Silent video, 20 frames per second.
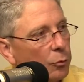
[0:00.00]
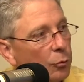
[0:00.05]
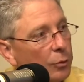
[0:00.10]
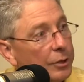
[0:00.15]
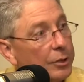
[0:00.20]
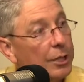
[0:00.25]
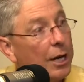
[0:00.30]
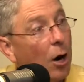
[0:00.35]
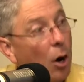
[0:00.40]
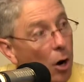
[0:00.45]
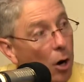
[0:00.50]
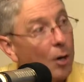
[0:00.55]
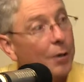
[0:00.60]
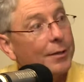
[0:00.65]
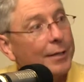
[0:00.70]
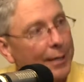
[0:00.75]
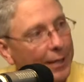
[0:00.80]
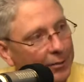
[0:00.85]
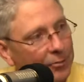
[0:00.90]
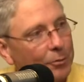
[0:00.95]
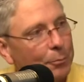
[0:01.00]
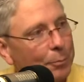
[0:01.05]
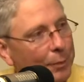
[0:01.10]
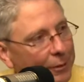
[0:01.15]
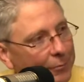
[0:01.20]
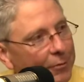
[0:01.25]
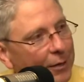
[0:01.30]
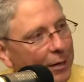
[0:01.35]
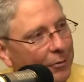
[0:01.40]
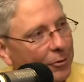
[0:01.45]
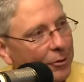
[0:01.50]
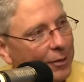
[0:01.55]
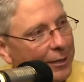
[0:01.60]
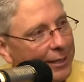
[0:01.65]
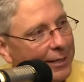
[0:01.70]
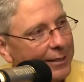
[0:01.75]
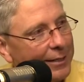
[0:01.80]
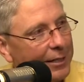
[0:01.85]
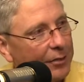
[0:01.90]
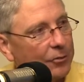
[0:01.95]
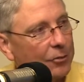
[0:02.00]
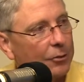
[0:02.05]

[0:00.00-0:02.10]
which are the S&P 500 index,